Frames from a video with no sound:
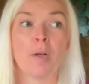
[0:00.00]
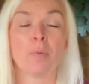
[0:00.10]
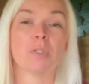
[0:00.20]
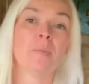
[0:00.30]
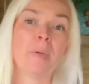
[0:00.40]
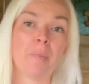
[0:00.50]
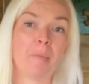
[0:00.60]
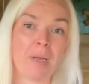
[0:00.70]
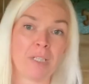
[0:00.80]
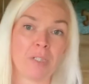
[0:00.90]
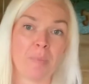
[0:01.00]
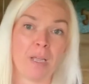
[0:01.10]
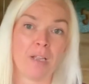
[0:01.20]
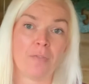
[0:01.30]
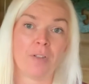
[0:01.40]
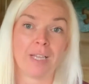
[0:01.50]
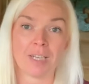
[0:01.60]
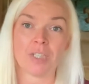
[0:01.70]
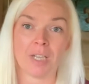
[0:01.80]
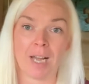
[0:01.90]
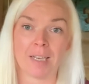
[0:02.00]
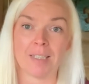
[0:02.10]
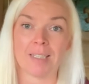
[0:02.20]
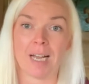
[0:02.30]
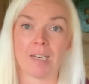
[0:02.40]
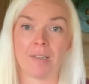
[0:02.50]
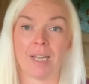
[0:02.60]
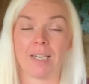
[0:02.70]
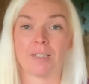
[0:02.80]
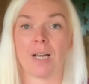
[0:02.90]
But some people might just be here for the kitchen garden side of things,